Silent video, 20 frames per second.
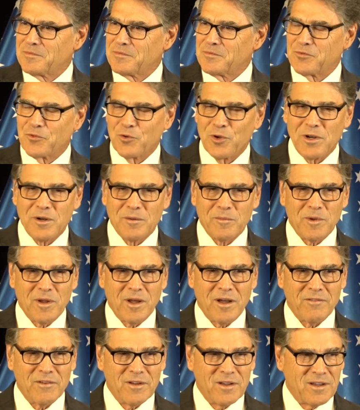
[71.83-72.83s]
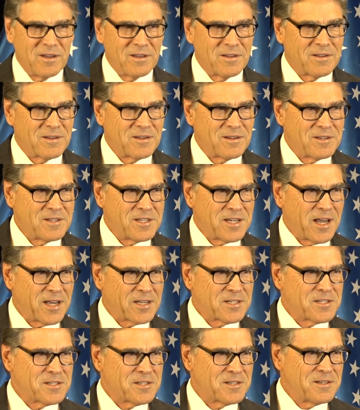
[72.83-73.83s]
freedom-loving
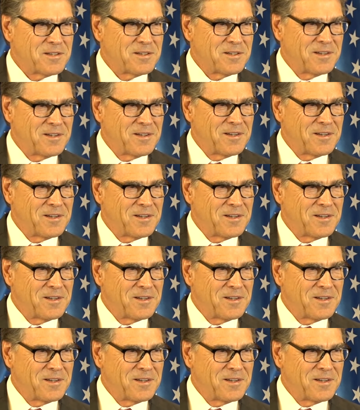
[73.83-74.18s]
Texan